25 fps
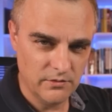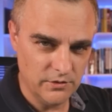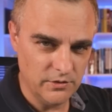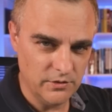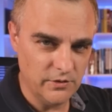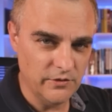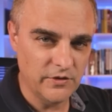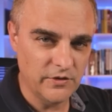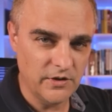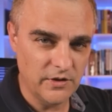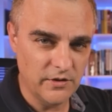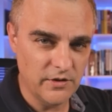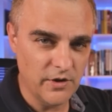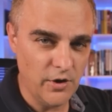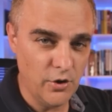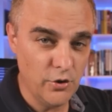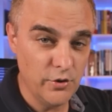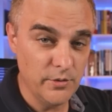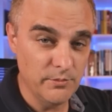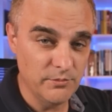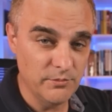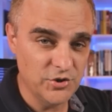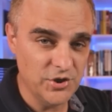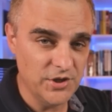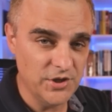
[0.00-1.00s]
using the
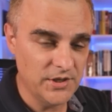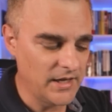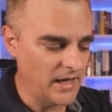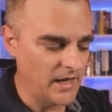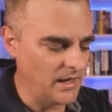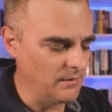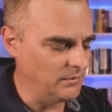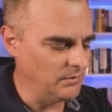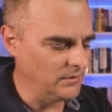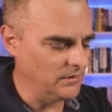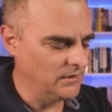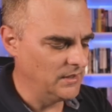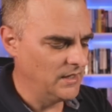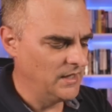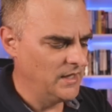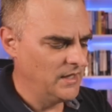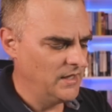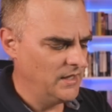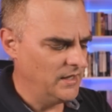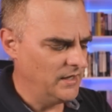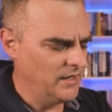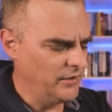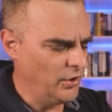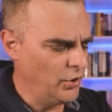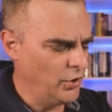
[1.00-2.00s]
OMG cable
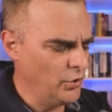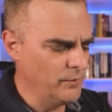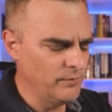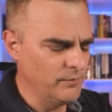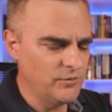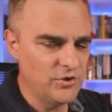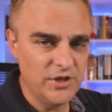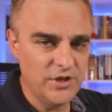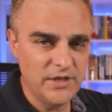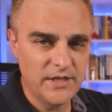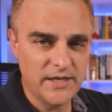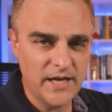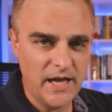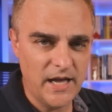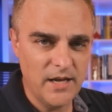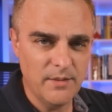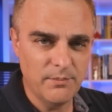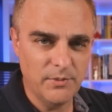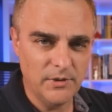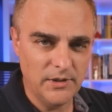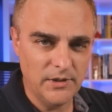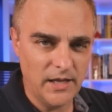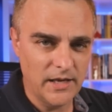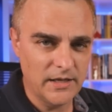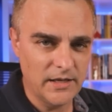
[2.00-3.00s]
an OMG
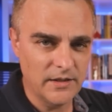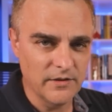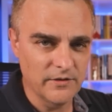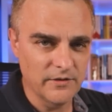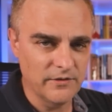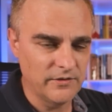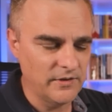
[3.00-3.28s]
cable like